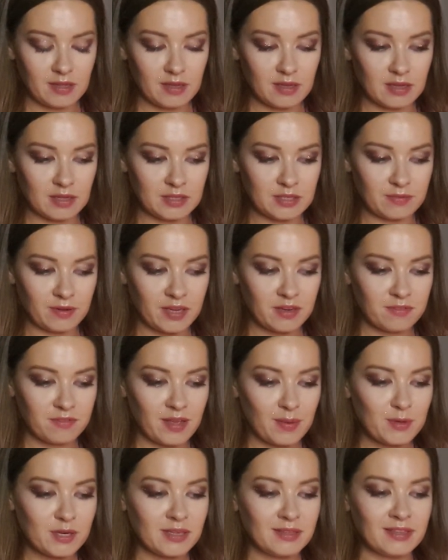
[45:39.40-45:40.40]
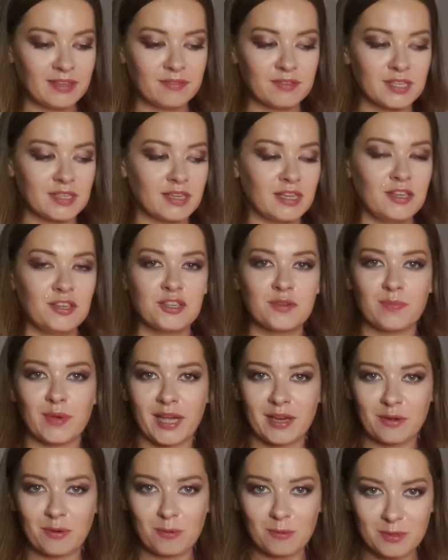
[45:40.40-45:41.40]
divine feminine lives in each
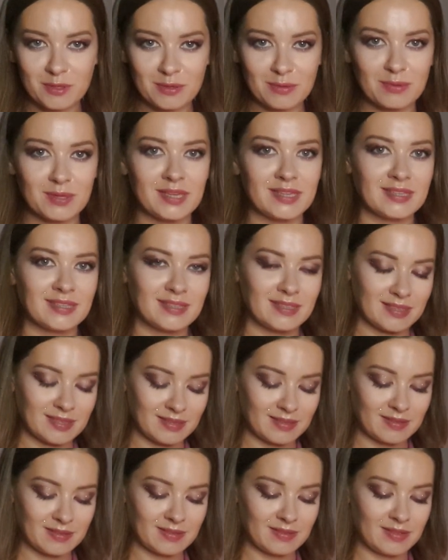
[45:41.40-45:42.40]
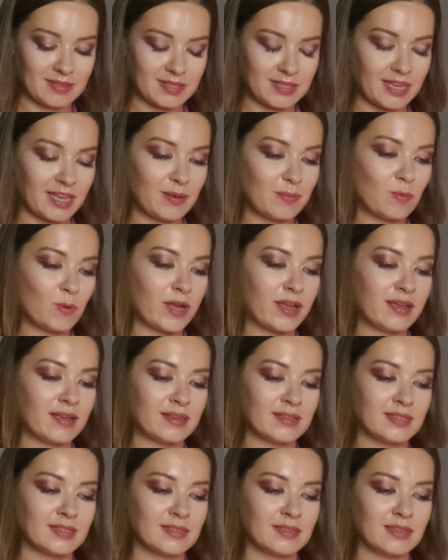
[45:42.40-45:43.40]
man also as the same way
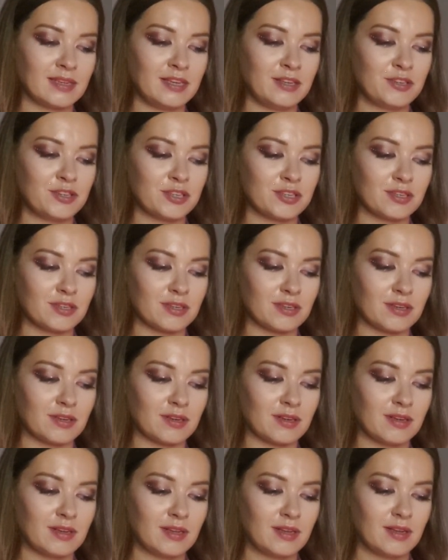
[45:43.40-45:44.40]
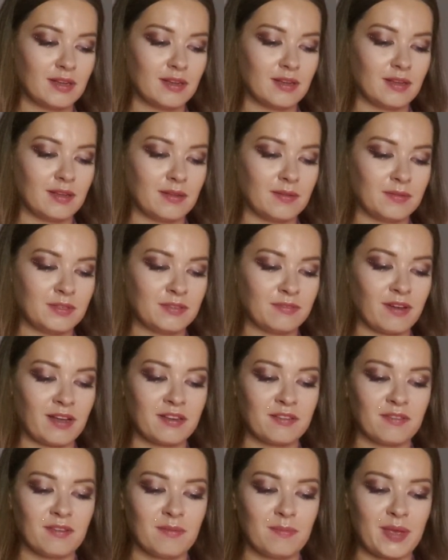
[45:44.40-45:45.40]
as in each,
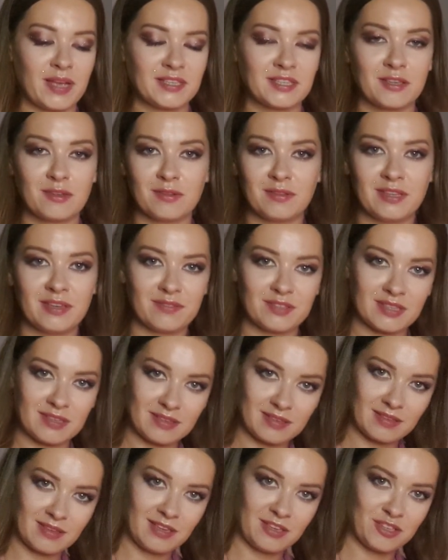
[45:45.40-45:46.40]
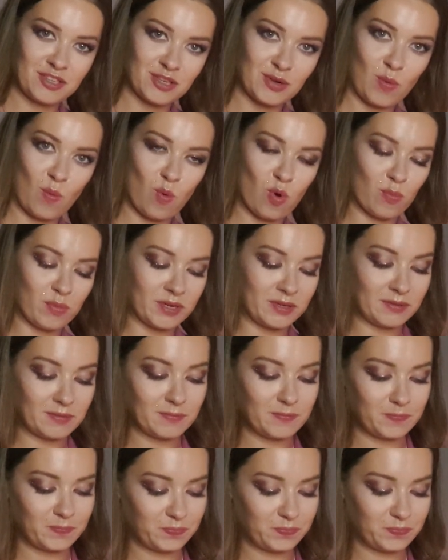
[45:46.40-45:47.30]
divine masculine lives in each woman.